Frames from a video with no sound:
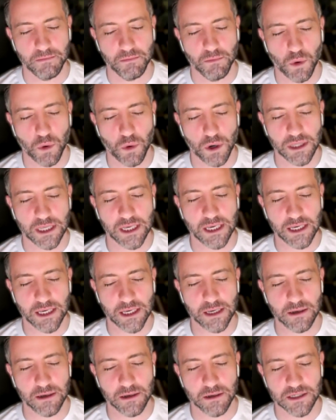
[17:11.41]
what
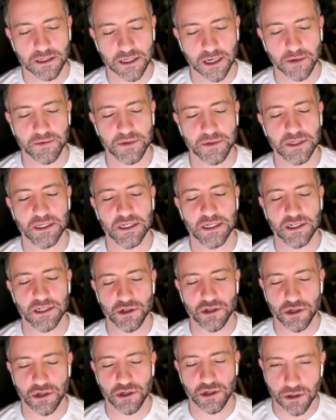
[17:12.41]
the substances
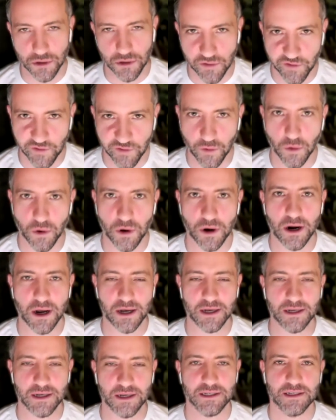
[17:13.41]
do for
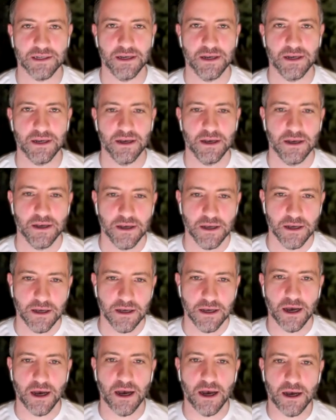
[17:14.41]
us
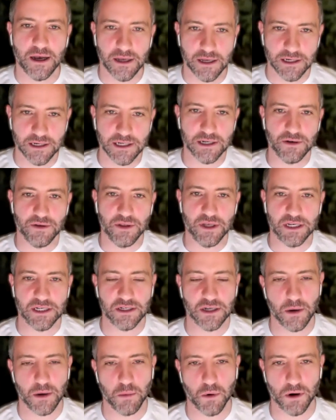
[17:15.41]
uh, until they
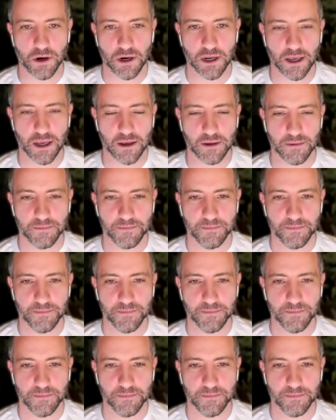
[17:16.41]
stop working.